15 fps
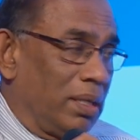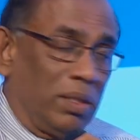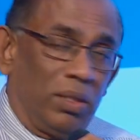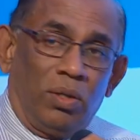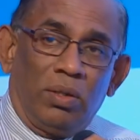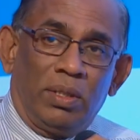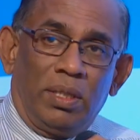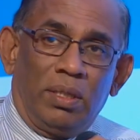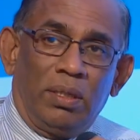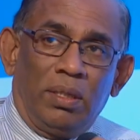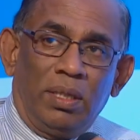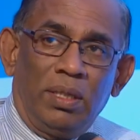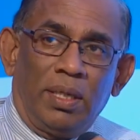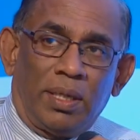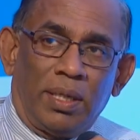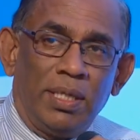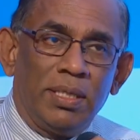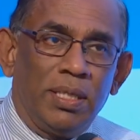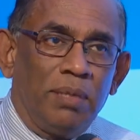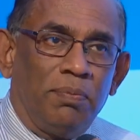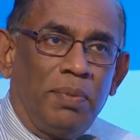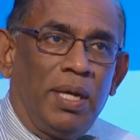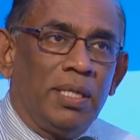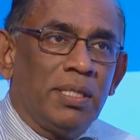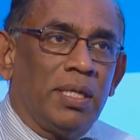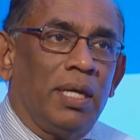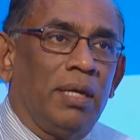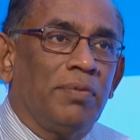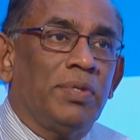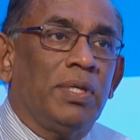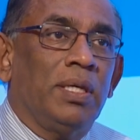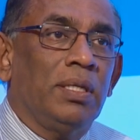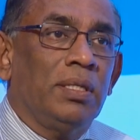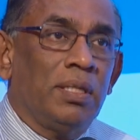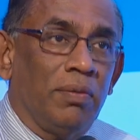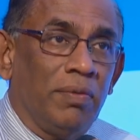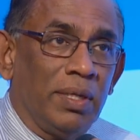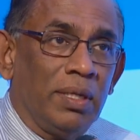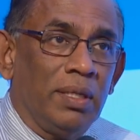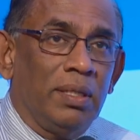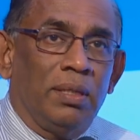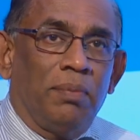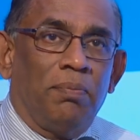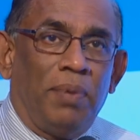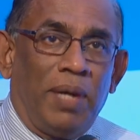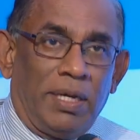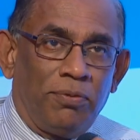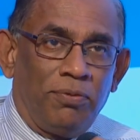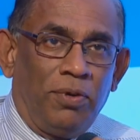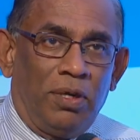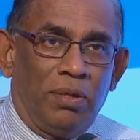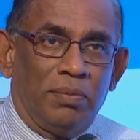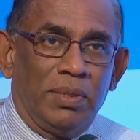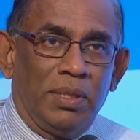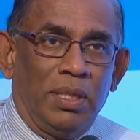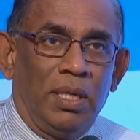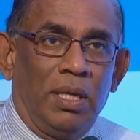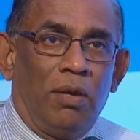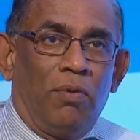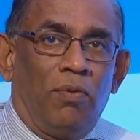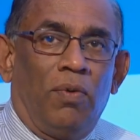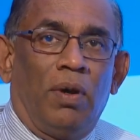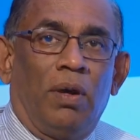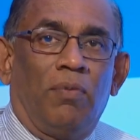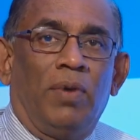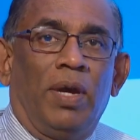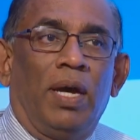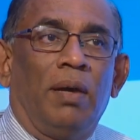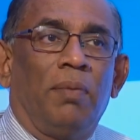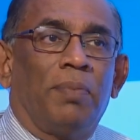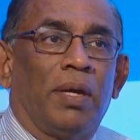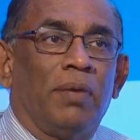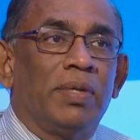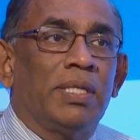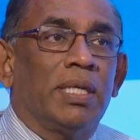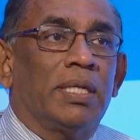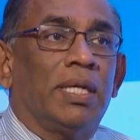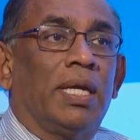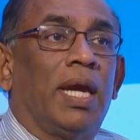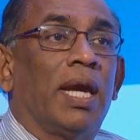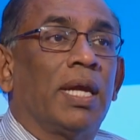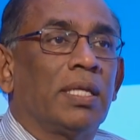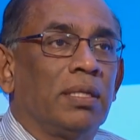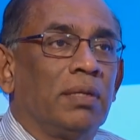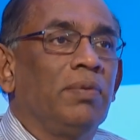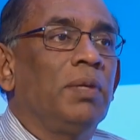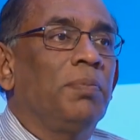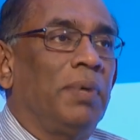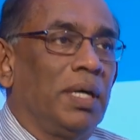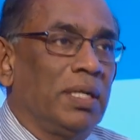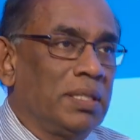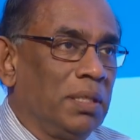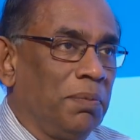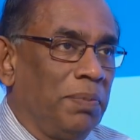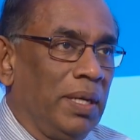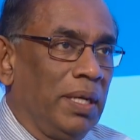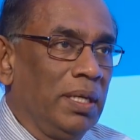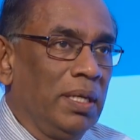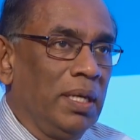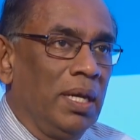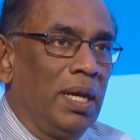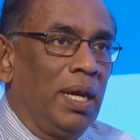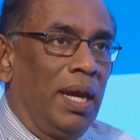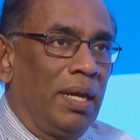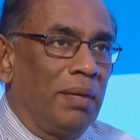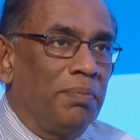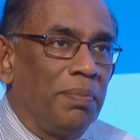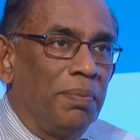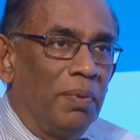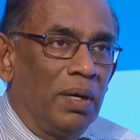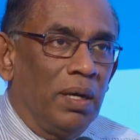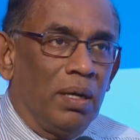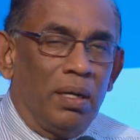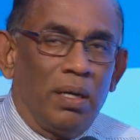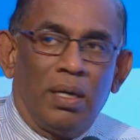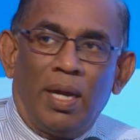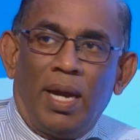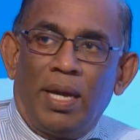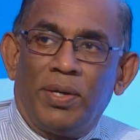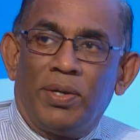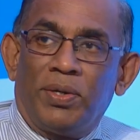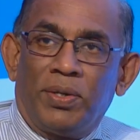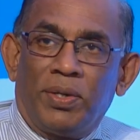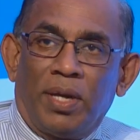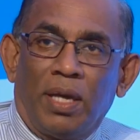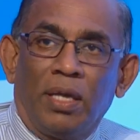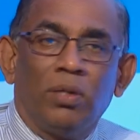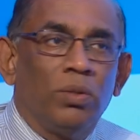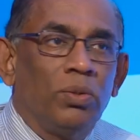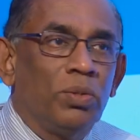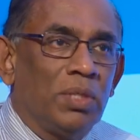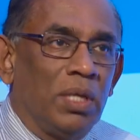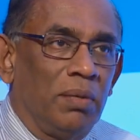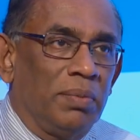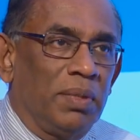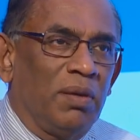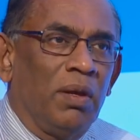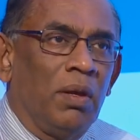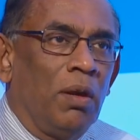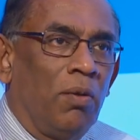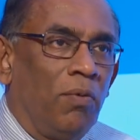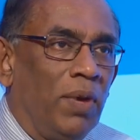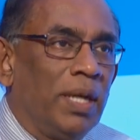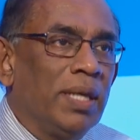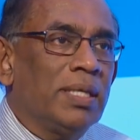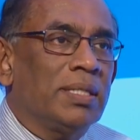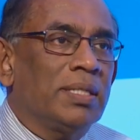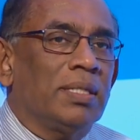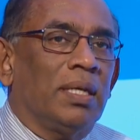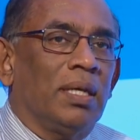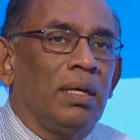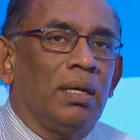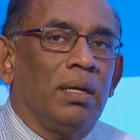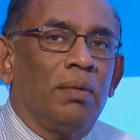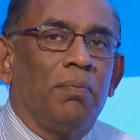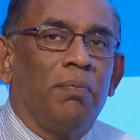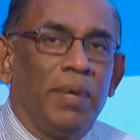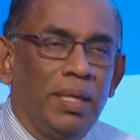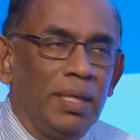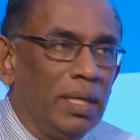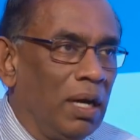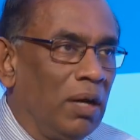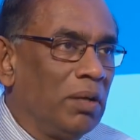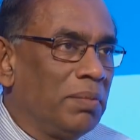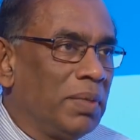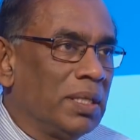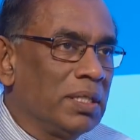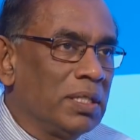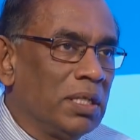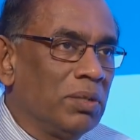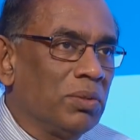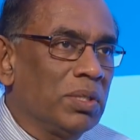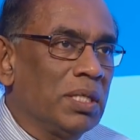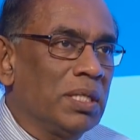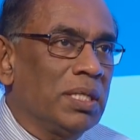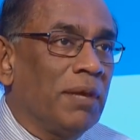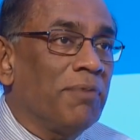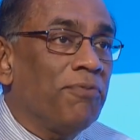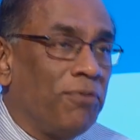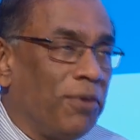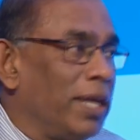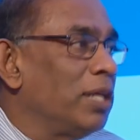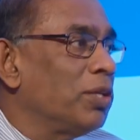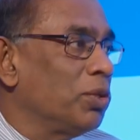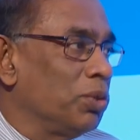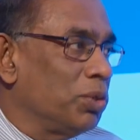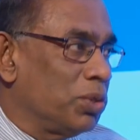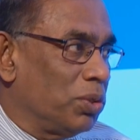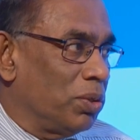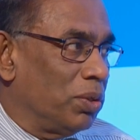Now, in the recent past, I have seen several platforms where private sector actively participate and try to do something, whereas many government institutions have failed to do so.